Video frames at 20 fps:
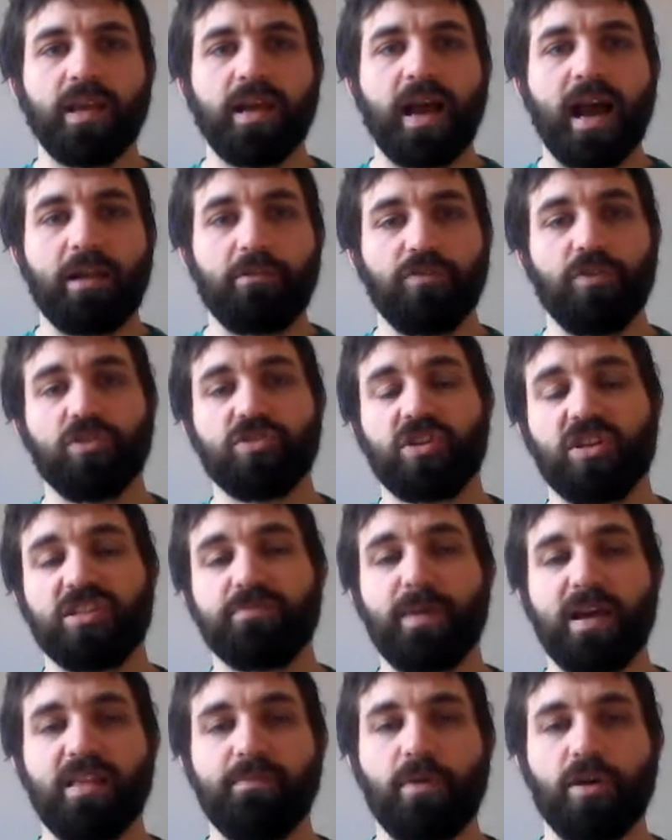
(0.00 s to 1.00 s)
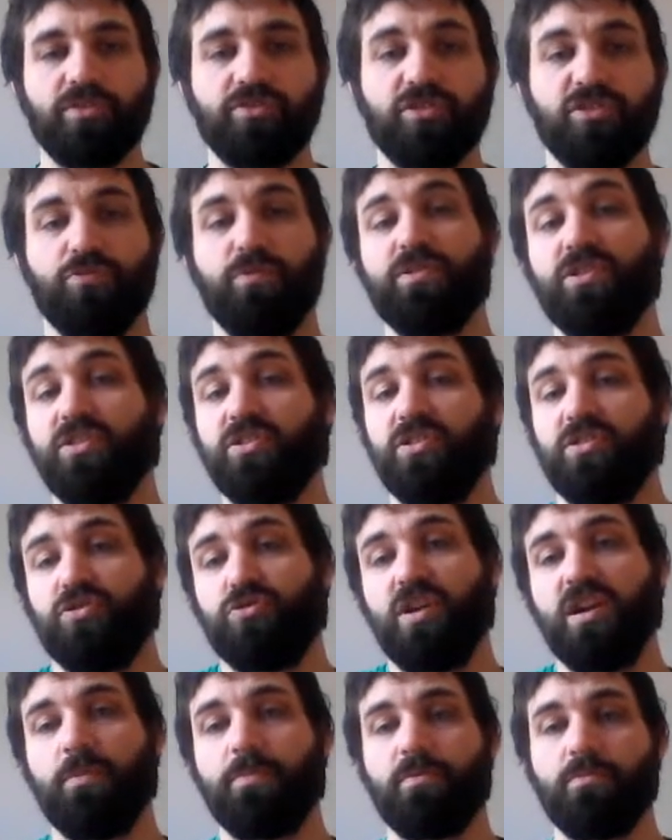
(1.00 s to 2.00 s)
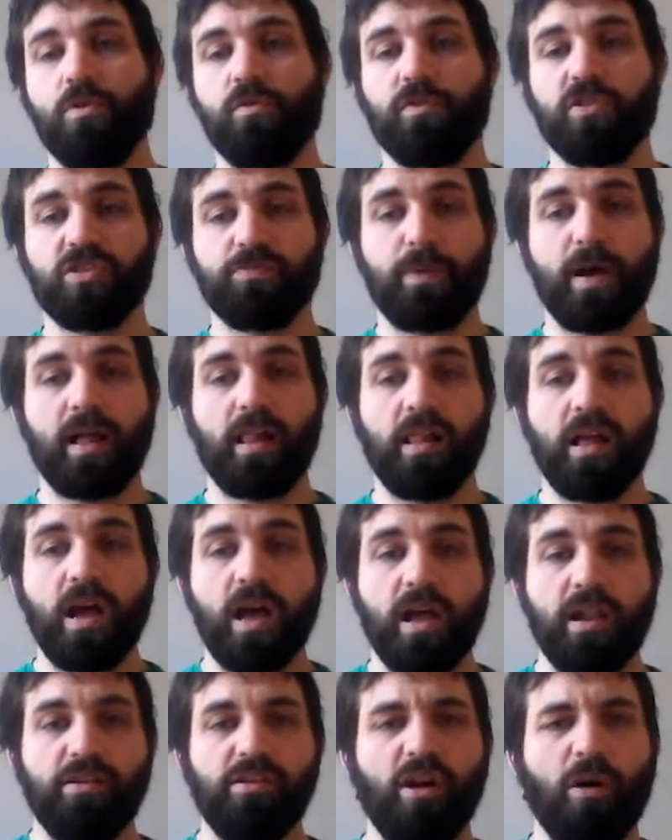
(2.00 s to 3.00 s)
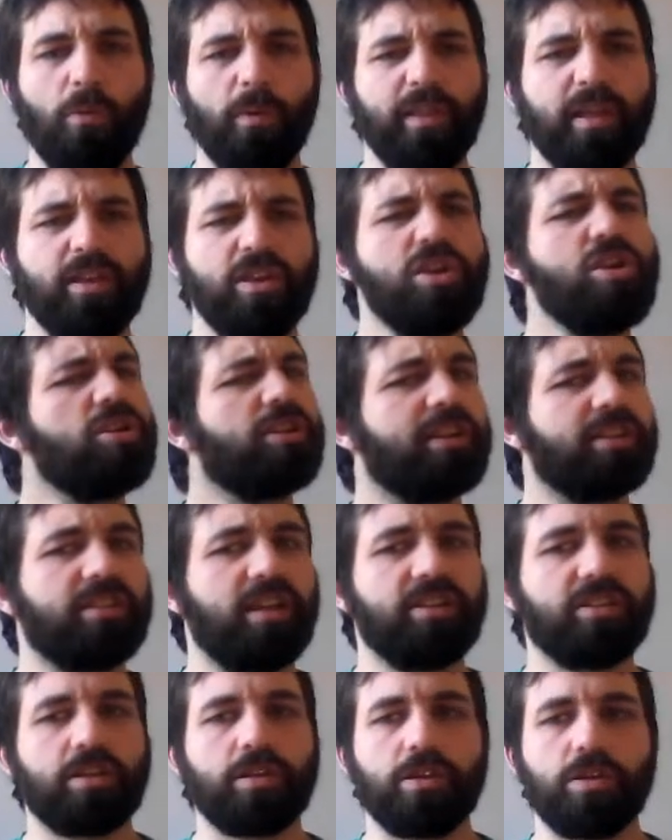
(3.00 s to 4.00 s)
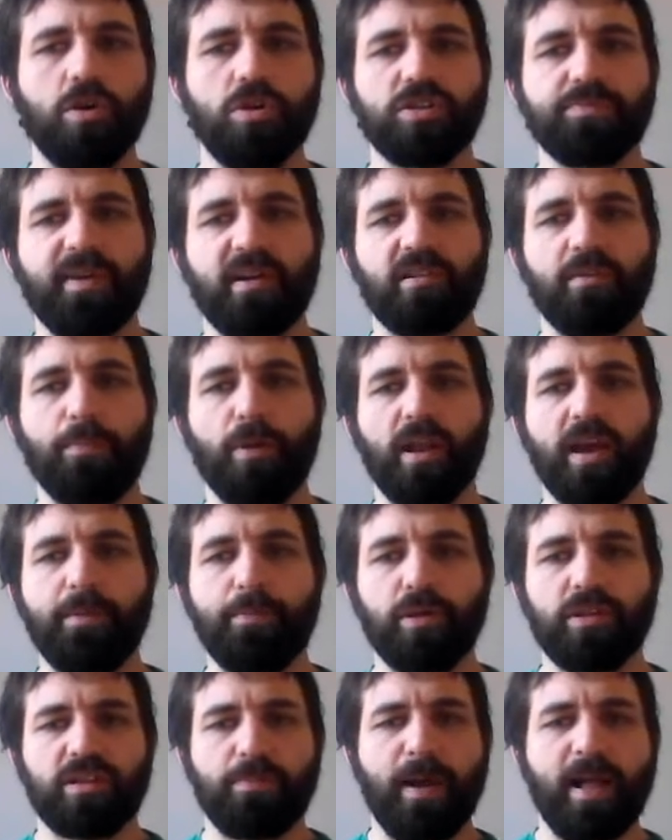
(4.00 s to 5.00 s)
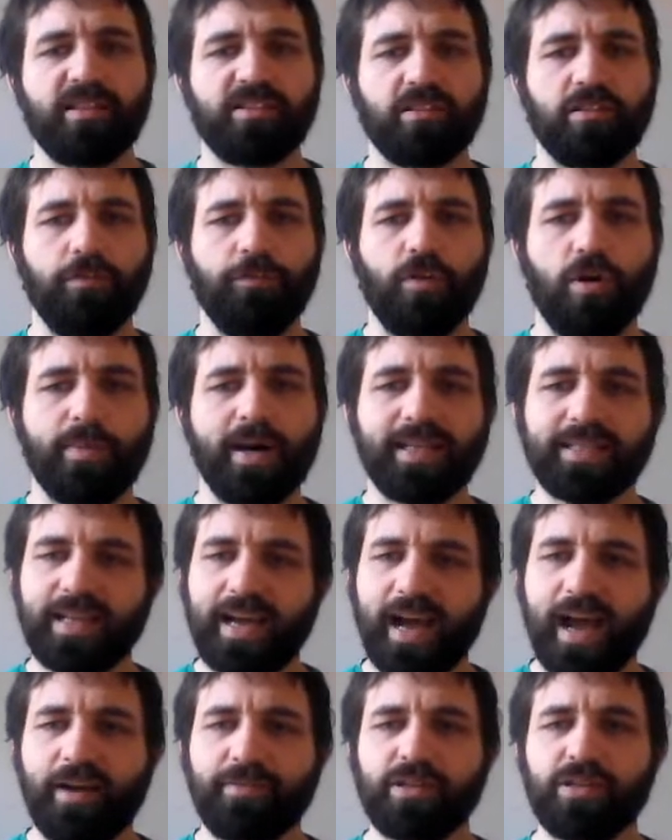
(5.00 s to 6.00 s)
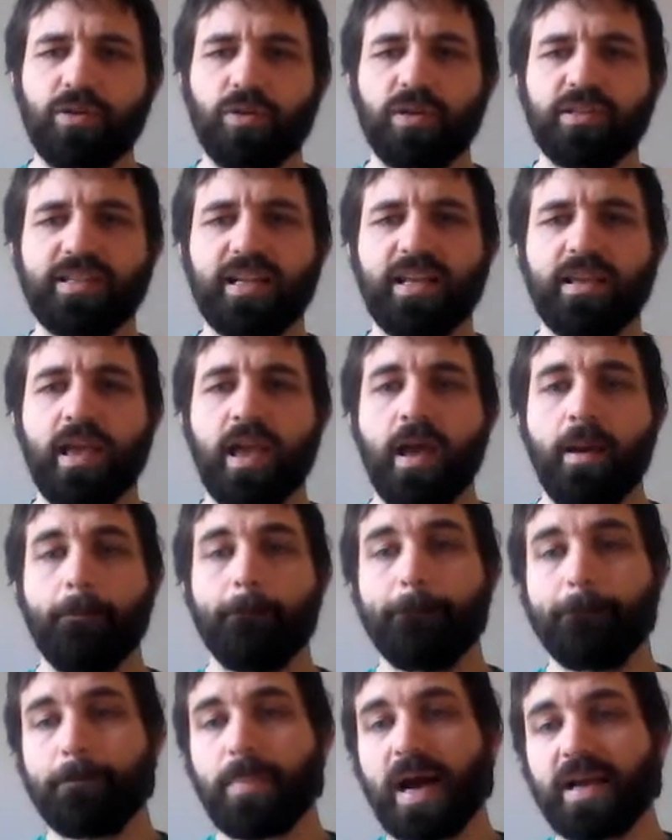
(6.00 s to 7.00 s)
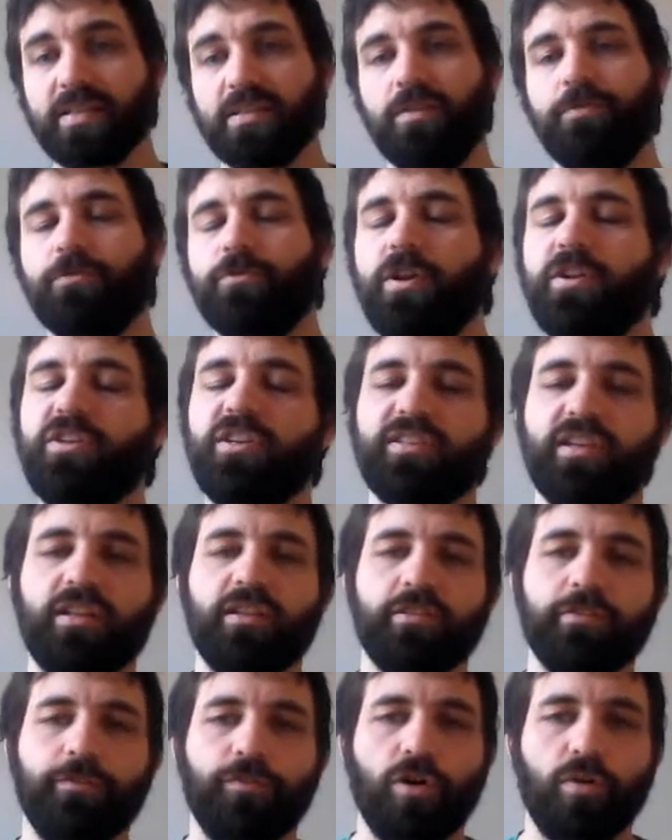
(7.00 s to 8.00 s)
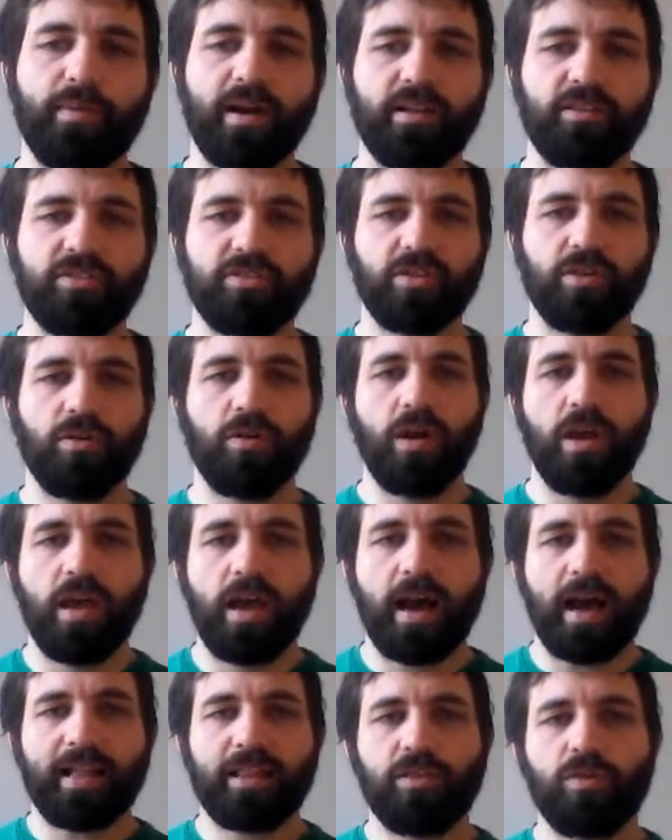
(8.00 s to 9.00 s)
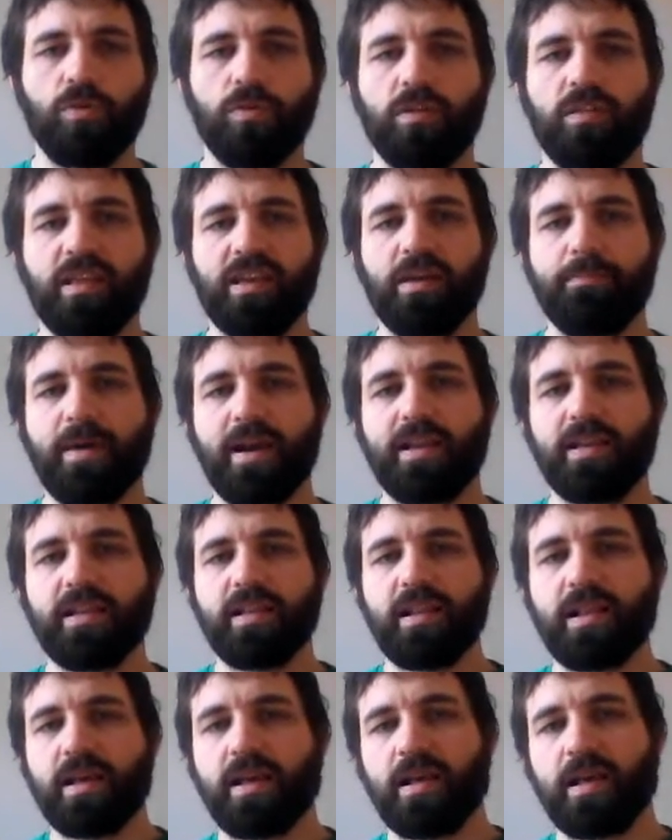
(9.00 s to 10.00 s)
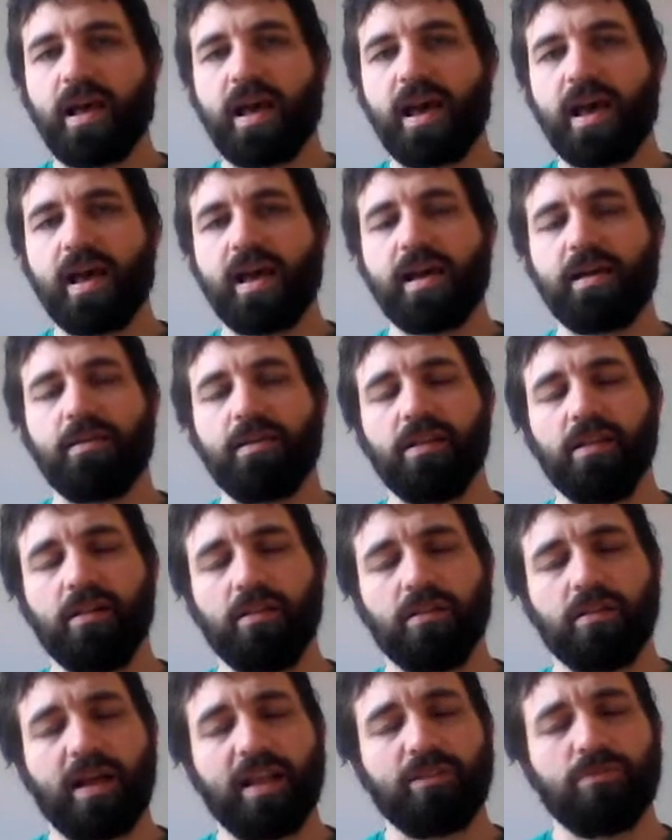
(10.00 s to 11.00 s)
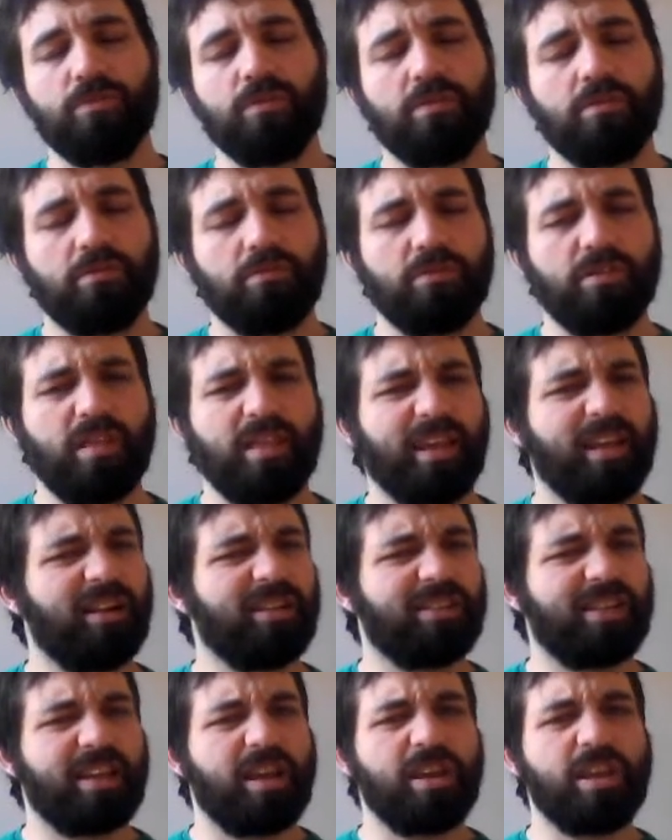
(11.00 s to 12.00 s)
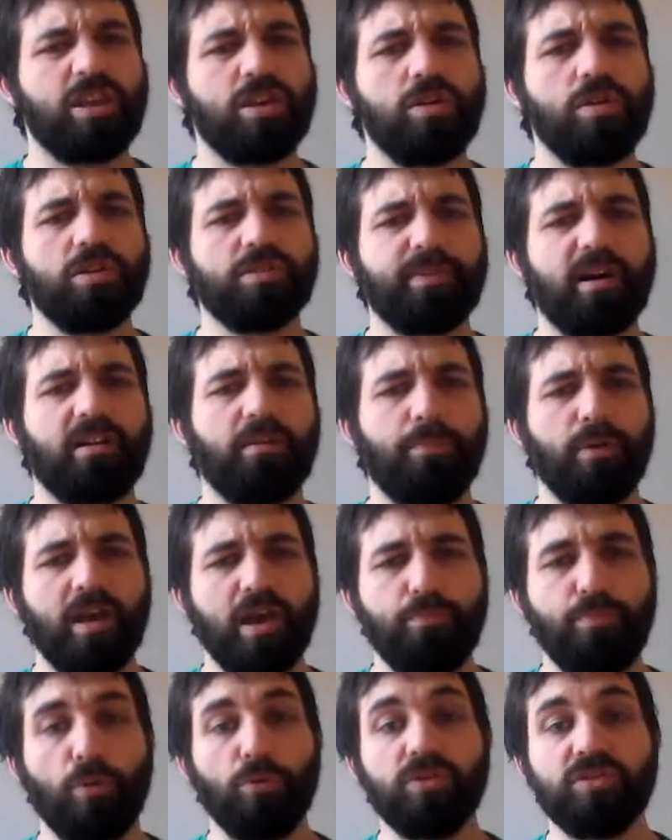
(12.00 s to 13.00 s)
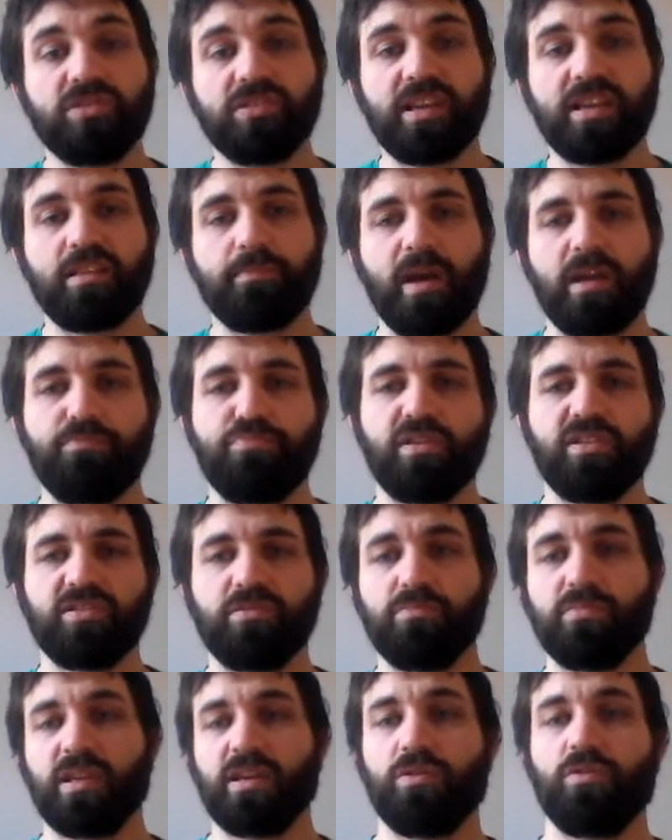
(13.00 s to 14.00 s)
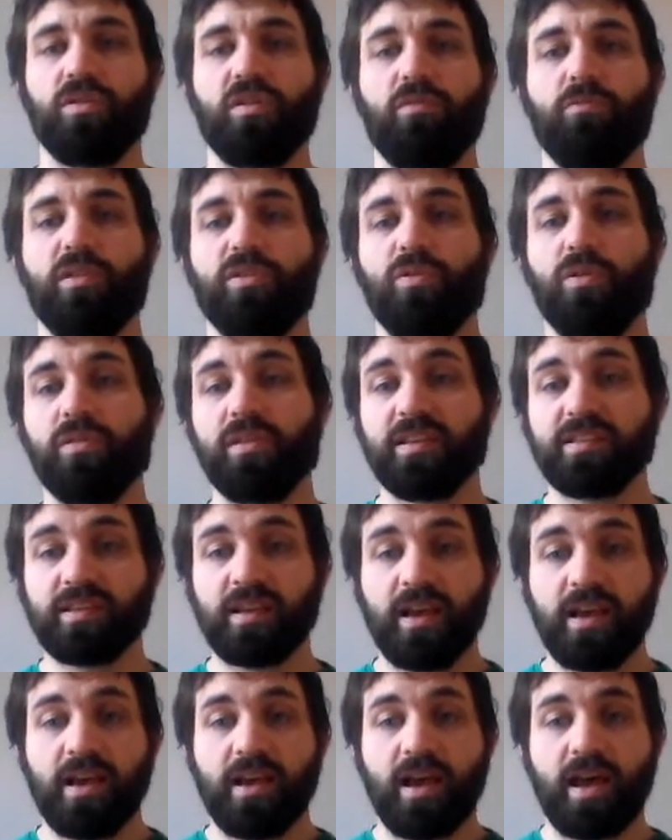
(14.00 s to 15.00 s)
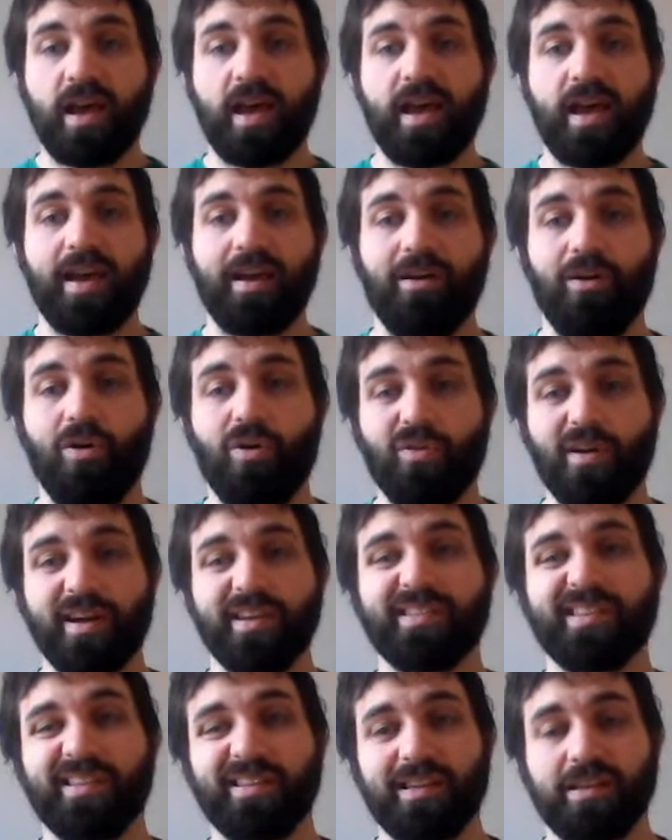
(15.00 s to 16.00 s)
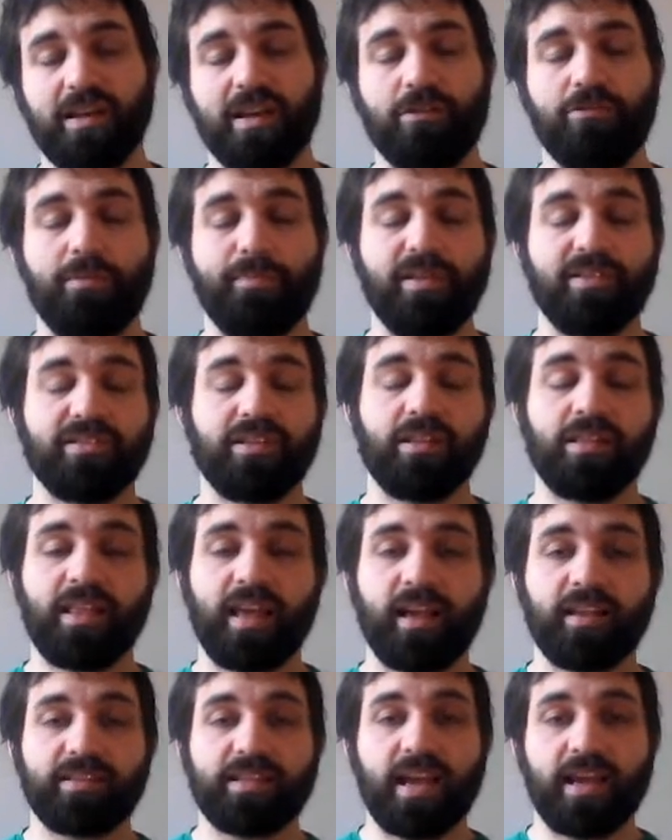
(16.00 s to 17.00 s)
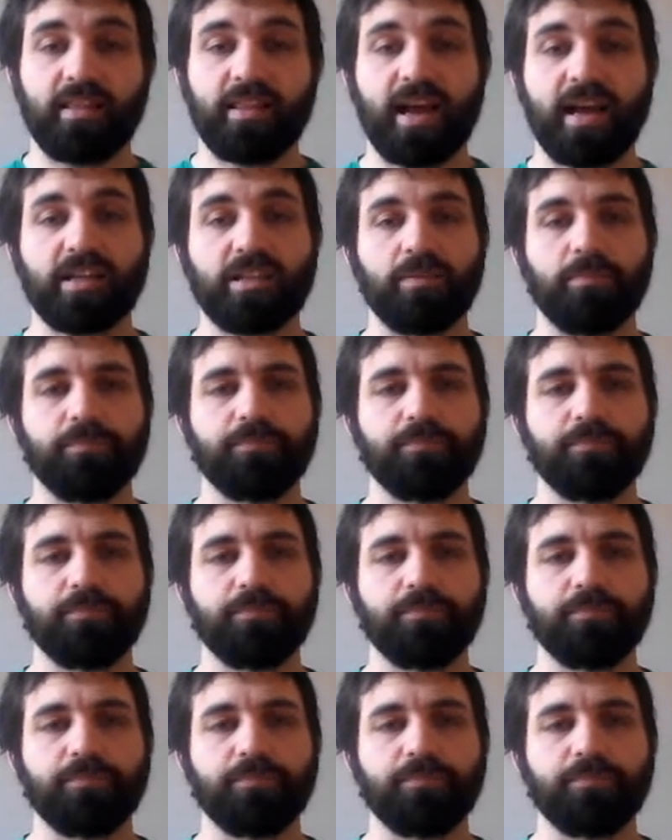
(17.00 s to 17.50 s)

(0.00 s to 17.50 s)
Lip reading: And we've also got Smite the Monstrous, which is just a straight up removal spell. Not one that usually sees a huge amount of play, but depends on the format. I haven't noticed any massive creatures in this format, so I don't think it might. I don't think it'll see a huge amount of play, but we'll see. There might be something going on with all these auras and equipments and things like that.